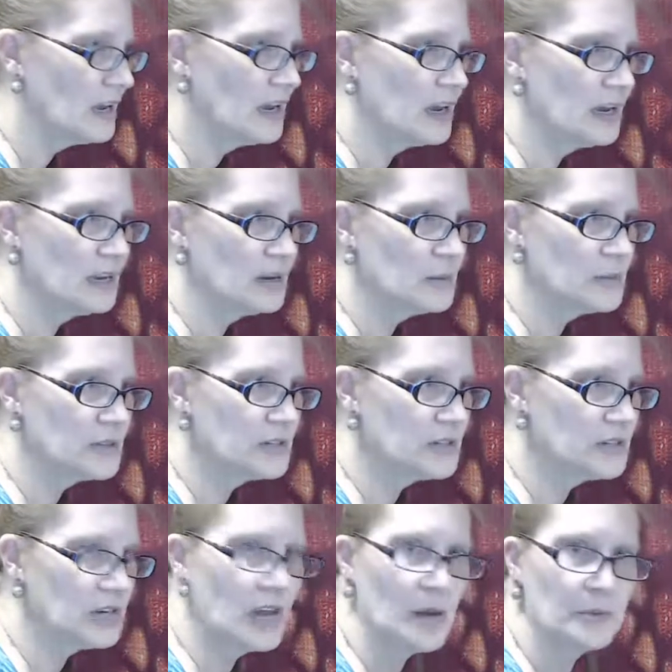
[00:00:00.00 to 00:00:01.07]
And up at the
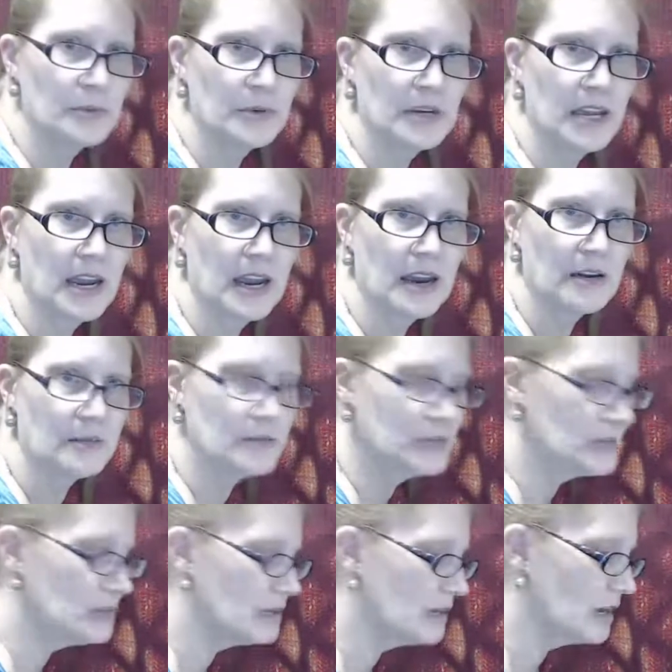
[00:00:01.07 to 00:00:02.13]
top, we have
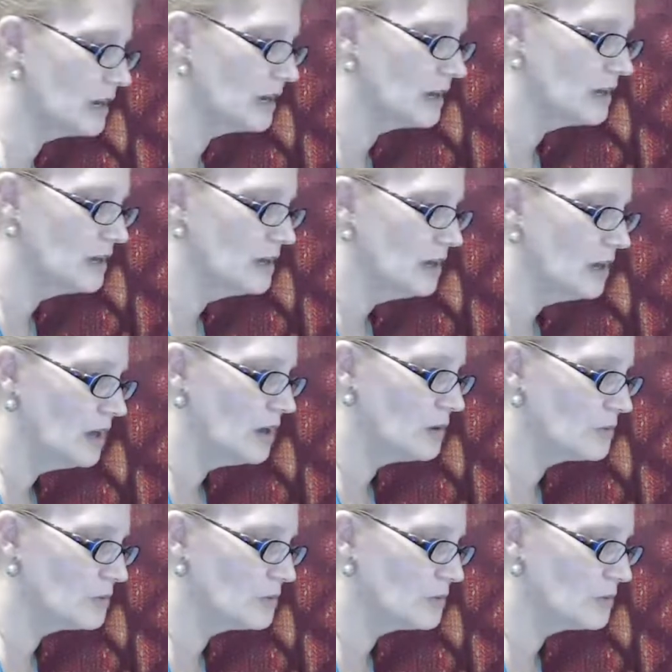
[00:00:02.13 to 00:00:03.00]
the a